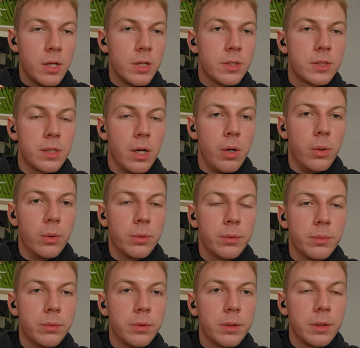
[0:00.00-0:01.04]
So
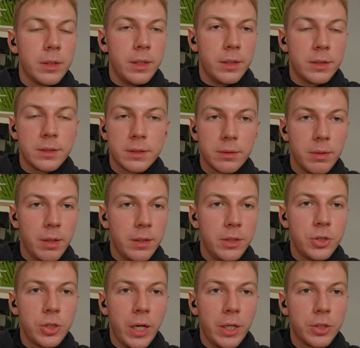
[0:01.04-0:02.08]
here's
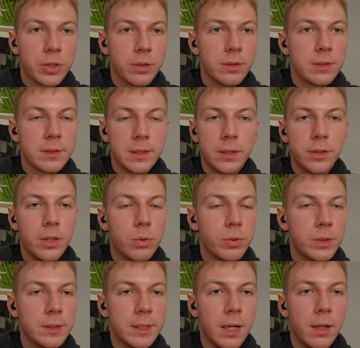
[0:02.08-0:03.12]
initiation, still no
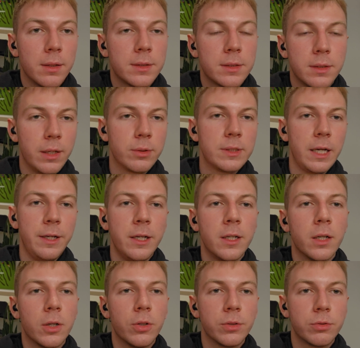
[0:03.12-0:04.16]
results. Now signing
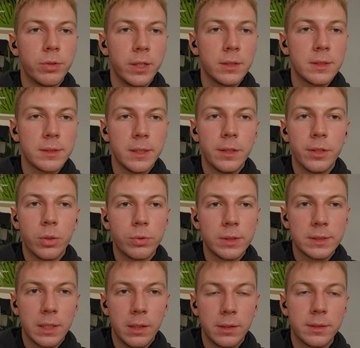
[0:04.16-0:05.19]
a contract, still no
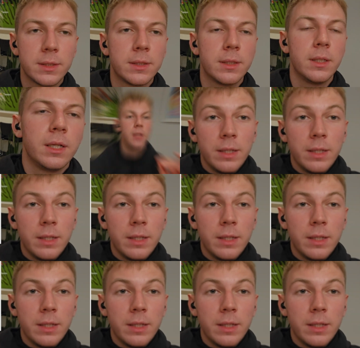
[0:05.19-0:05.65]
results.